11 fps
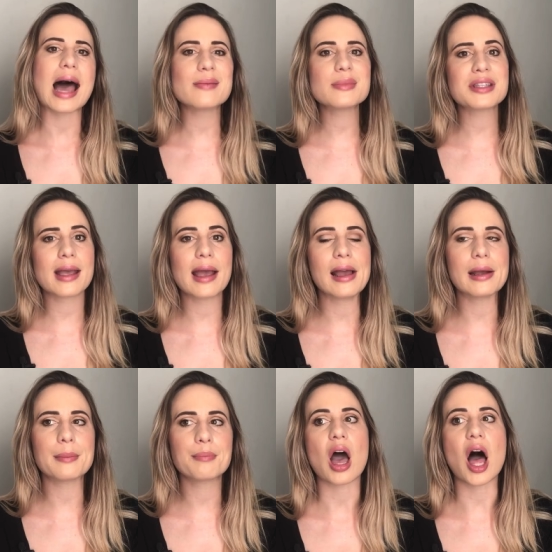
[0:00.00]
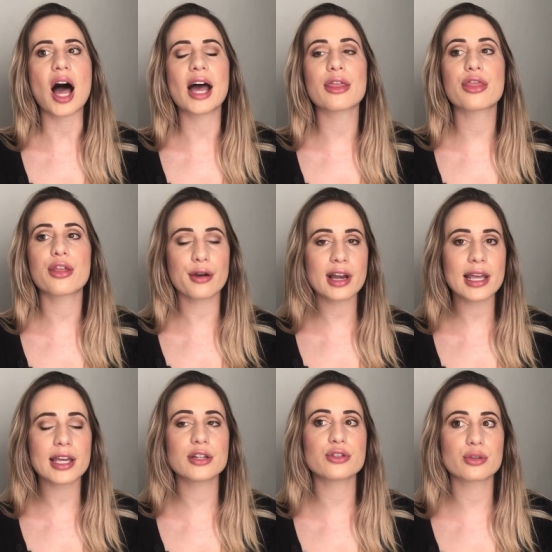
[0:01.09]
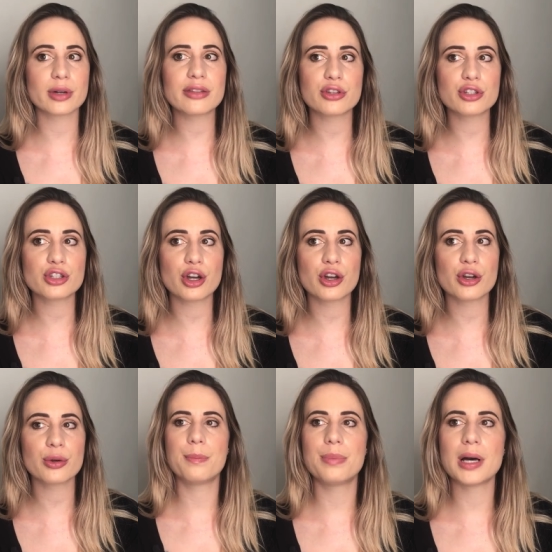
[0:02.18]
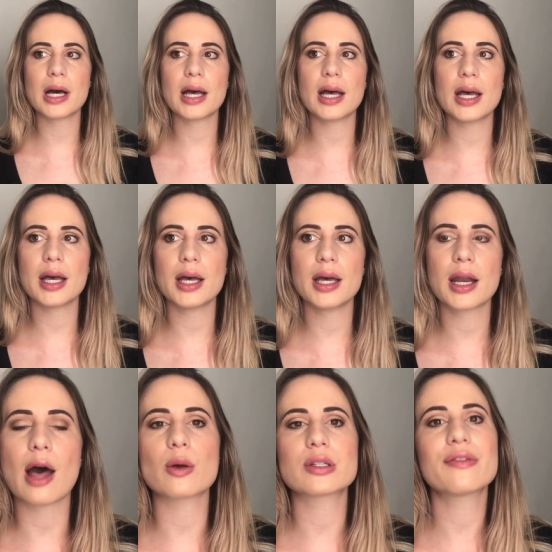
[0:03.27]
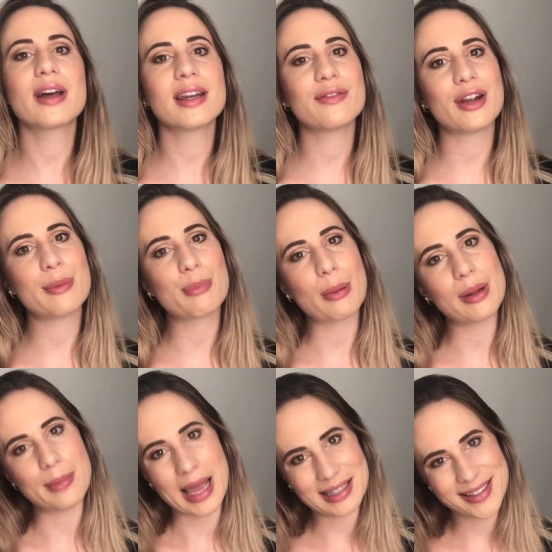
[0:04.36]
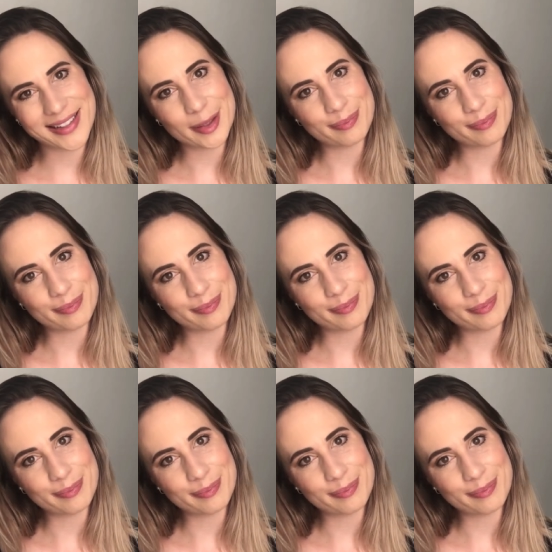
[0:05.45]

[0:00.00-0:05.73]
I'm saying I thoroughly enjoyed the show, but I also find it very problematic.